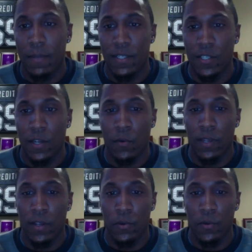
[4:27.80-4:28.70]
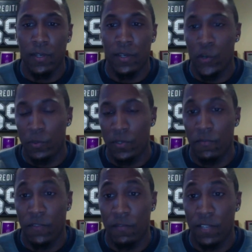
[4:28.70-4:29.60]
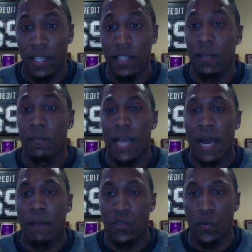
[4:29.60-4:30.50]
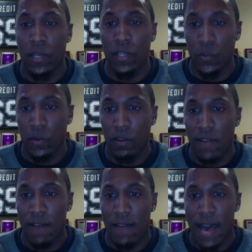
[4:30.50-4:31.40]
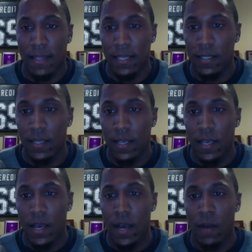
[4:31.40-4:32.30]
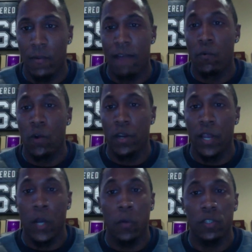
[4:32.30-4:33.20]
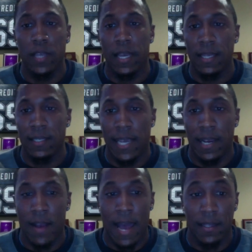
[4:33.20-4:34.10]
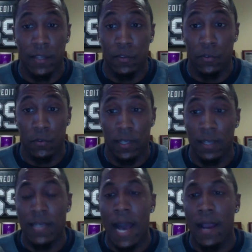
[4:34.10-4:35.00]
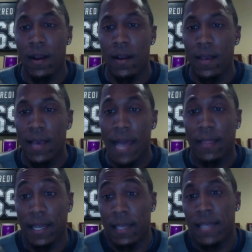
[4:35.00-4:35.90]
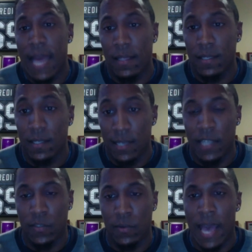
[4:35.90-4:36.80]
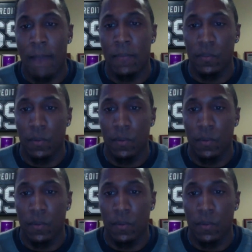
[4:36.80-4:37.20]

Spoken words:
And so we go in groups of 15, sometimes 20 to 25 athletes. We have one coach that can take our athlete through the entire athletic analysis, and that's what happens.